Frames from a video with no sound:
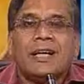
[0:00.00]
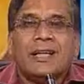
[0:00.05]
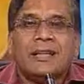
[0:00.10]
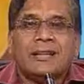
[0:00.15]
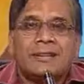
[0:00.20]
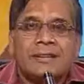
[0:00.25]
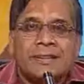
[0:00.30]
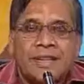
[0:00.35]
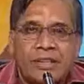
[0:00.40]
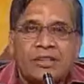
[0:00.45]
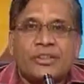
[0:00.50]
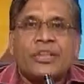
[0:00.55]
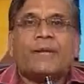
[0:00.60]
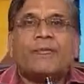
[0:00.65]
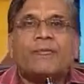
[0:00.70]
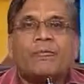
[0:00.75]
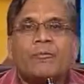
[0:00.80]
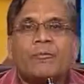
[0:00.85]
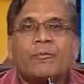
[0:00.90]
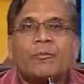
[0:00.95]

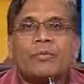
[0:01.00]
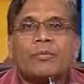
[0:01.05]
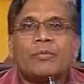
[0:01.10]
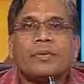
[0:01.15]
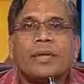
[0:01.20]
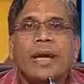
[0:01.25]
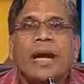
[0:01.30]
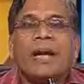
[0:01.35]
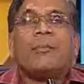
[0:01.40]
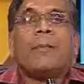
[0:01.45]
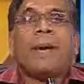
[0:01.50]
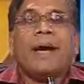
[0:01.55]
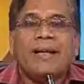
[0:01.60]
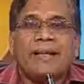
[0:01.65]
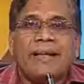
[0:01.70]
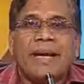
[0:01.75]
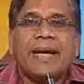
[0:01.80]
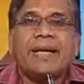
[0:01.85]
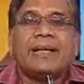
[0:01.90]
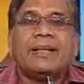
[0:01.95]
system and
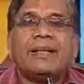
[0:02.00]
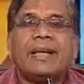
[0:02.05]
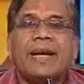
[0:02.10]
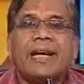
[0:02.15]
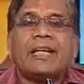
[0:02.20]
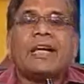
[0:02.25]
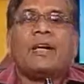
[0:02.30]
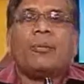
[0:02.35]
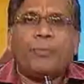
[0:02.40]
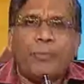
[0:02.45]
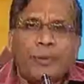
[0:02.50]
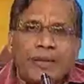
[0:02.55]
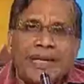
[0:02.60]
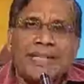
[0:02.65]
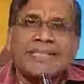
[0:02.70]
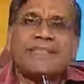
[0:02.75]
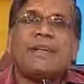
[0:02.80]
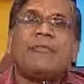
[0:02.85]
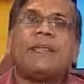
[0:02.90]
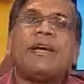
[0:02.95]
maintain a
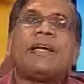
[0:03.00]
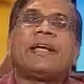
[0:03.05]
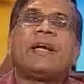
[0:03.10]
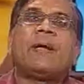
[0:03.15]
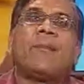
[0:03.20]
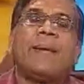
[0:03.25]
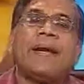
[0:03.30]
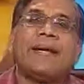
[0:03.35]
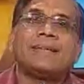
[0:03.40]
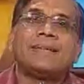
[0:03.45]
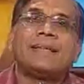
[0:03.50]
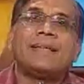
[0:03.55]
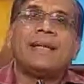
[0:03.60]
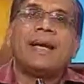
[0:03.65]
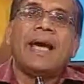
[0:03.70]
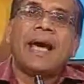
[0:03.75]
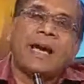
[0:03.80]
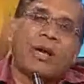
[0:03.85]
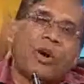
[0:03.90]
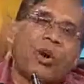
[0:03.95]
comprehensive database
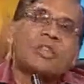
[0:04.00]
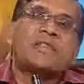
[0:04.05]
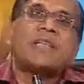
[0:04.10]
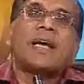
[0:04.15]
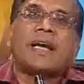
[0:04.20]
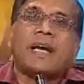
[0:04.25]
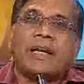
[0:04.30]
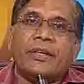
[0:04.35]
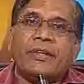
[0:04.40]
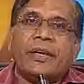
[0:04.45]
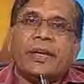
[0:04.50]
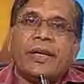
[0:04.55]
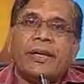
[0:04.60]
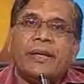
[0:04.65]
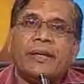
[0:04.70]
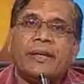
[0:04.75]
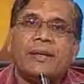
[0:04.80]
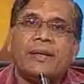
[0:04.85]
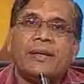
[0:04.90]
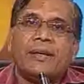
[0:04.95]
across the
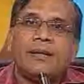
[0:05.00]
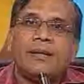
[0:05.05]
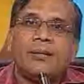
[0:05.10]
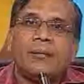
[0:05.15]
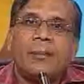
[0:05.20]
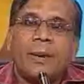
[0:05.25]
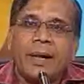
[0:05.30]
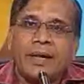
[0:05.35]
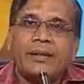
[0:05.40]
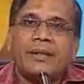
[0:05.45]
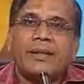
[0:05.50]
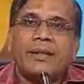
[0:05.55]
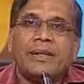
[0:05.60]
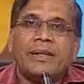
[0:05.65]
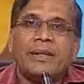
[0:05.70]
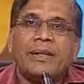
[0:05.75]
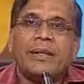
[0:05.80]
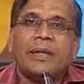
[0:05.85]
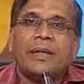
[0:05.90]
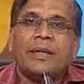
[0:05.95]
country. But
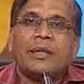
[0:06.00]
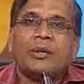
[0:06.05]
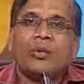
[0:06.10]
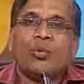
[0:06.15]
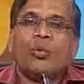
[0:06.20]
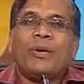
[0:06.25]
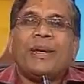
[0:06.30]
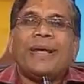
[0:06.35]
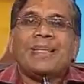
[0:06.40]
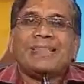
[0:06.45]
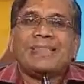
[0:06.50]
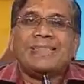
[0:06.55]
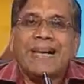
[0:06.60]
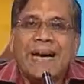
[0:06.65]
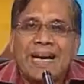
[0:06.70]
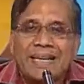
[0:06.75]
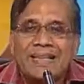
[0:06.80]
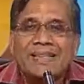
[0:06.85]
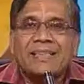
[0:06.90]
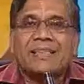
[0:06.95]
to reach
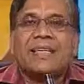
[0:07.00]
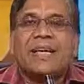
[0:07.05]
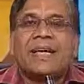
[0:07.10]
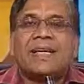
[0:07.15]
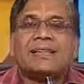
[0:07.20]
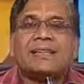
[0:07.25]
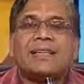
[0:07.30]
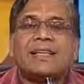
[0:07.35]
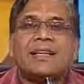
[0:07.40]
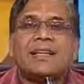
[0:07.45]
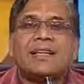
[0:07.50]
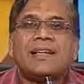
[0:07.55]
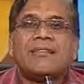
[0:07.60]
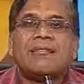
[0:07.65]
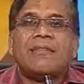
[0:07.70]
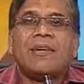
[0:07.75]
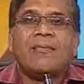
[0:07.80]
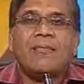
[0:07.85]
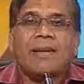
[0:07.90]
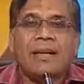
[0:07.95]
that stage,
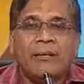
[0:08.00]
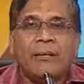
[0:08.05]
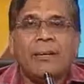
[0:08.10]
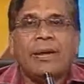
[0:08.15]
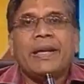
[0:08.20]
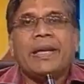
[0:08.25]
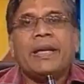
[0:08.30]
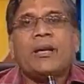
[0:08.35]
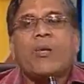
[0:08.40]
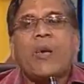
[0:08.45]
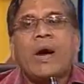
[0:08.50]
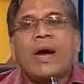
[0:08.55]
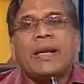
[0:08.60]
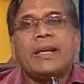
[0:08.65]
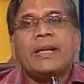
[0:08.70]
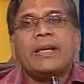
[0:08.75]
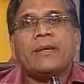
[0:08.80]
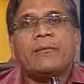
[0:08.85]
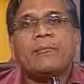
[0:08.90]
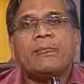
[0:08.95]
we will be
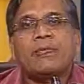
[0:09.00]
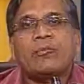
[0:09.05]
requiring